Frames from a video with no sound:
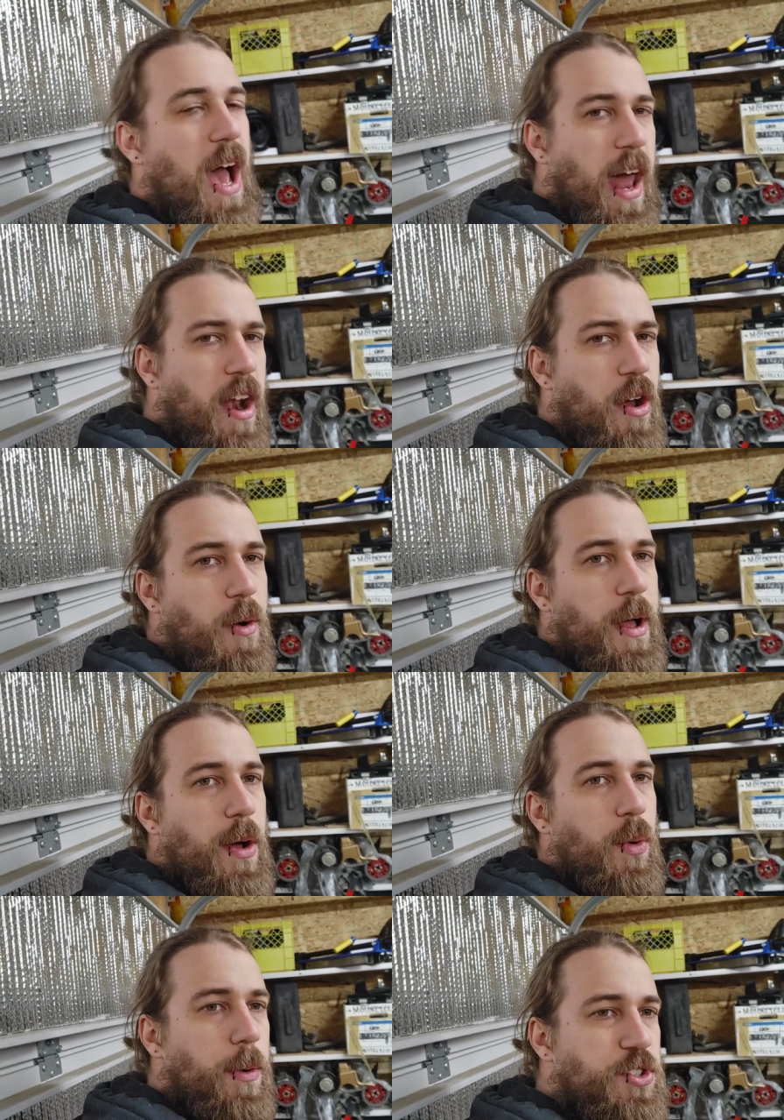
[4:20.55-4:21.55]
I don't know.
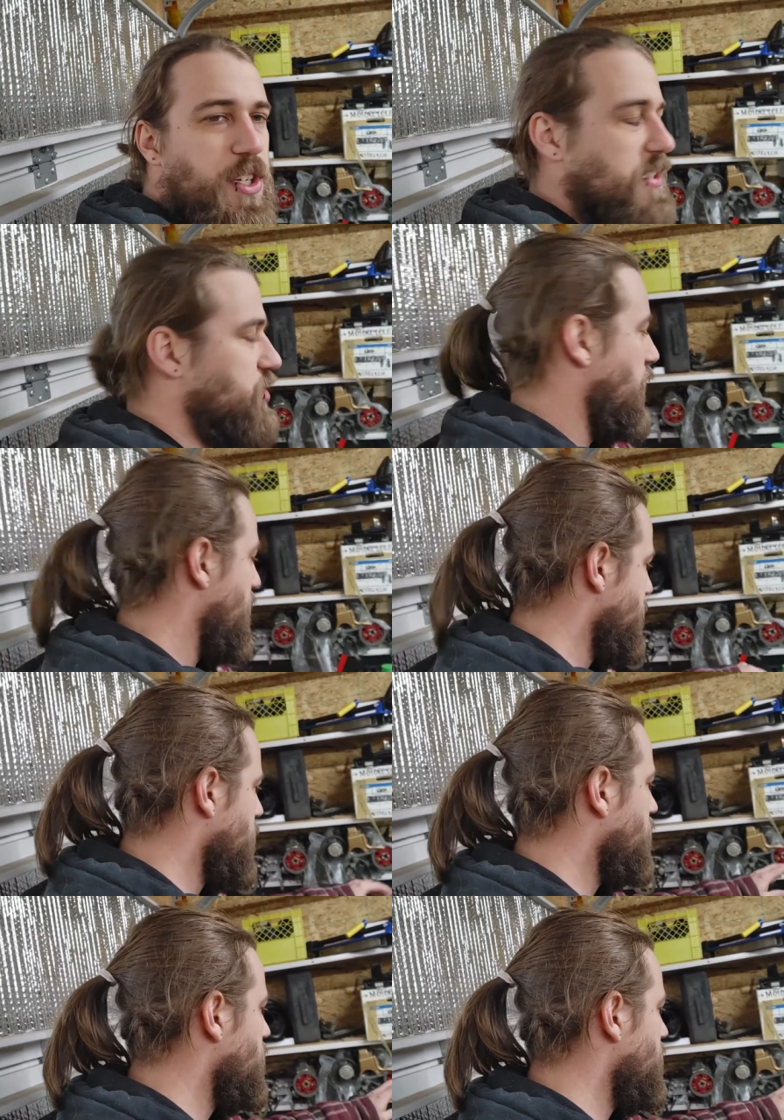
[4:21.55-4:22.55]
What would you guys do? I think
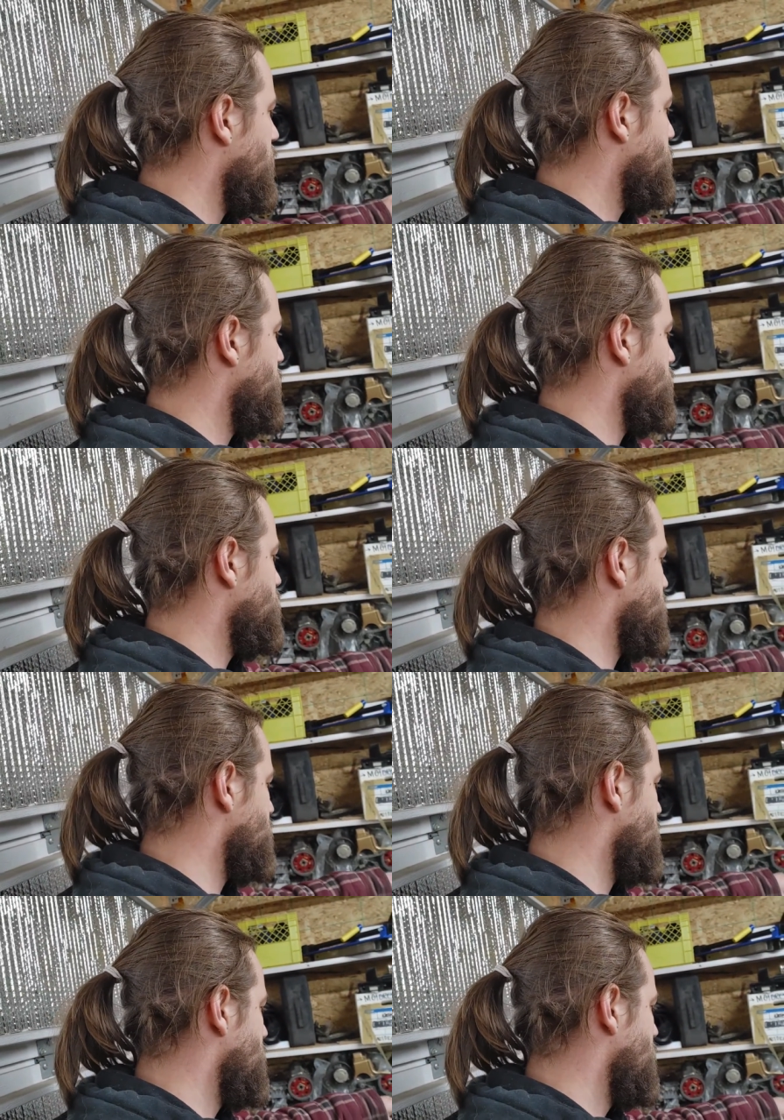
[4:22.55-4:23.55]
I'm going to put just